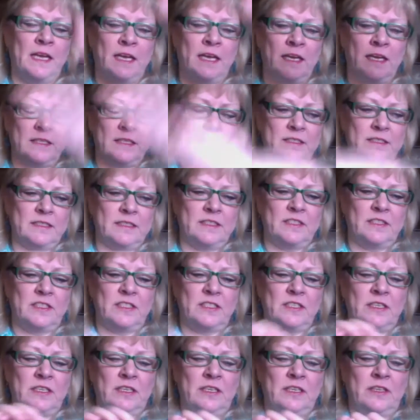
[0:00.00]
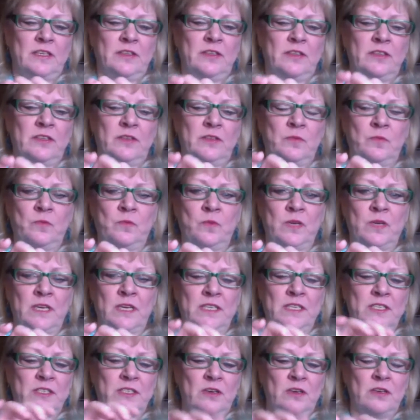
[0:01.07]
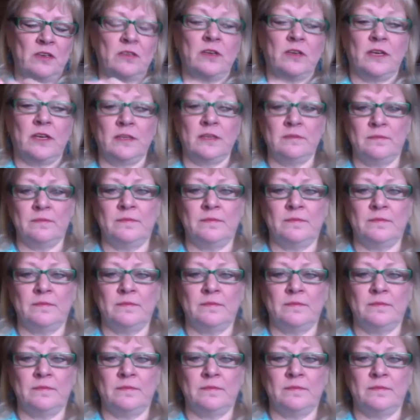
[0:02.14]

And when I saw, go ahead.